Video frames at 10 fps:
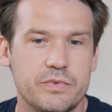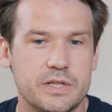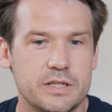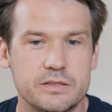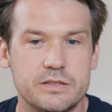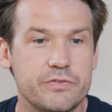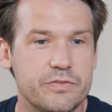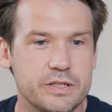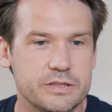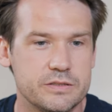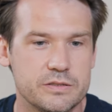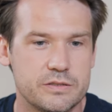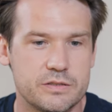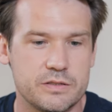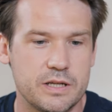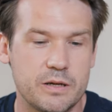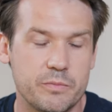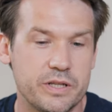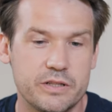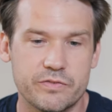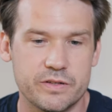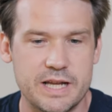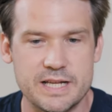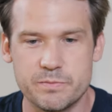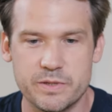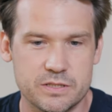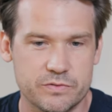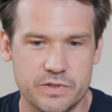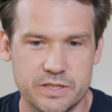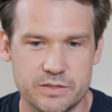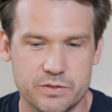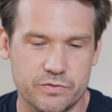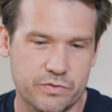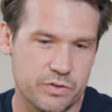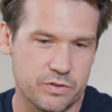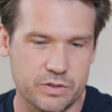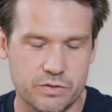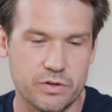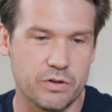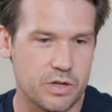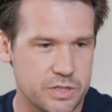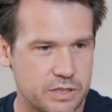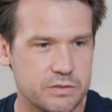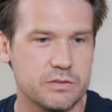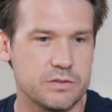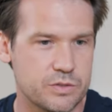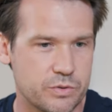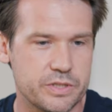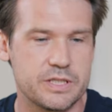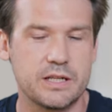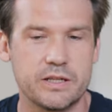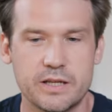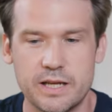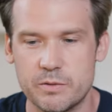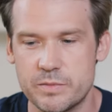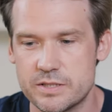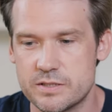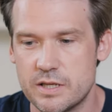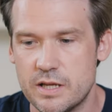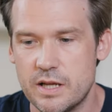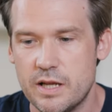many different aspects of like sort of chronological storytelling elements.